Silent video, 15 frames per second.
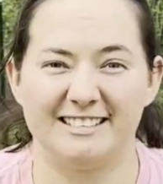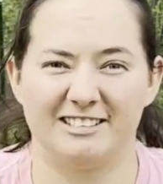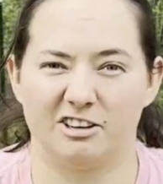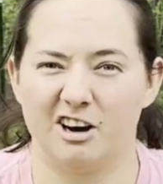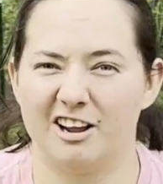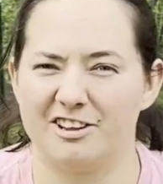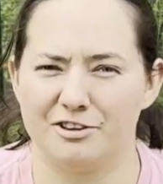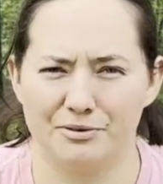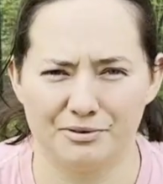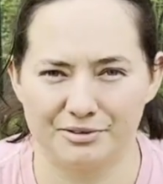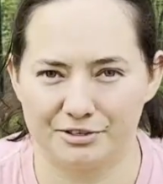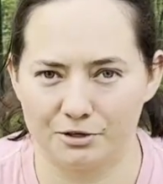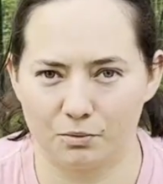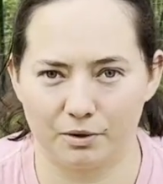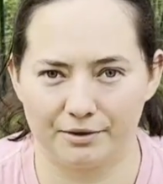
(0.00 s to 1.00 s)
They're not used
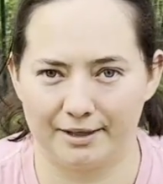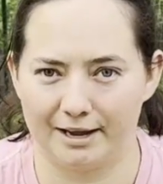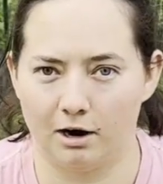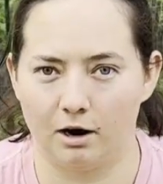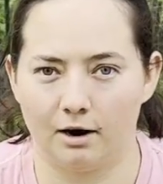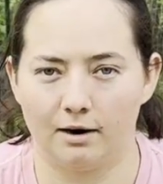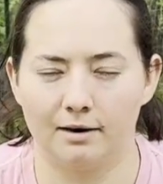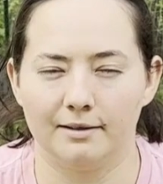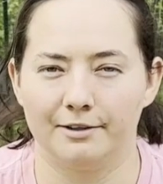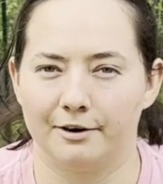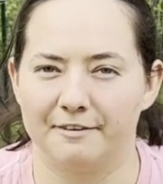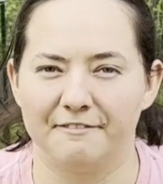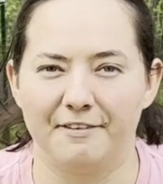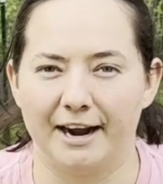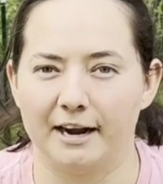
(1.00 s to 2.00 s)
to where they are, their
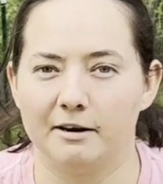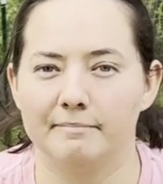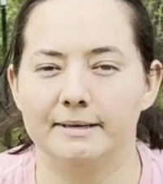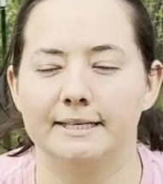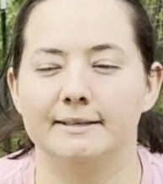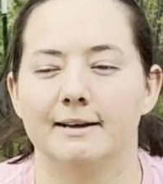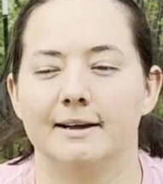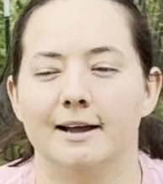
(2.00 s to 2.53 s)
environment.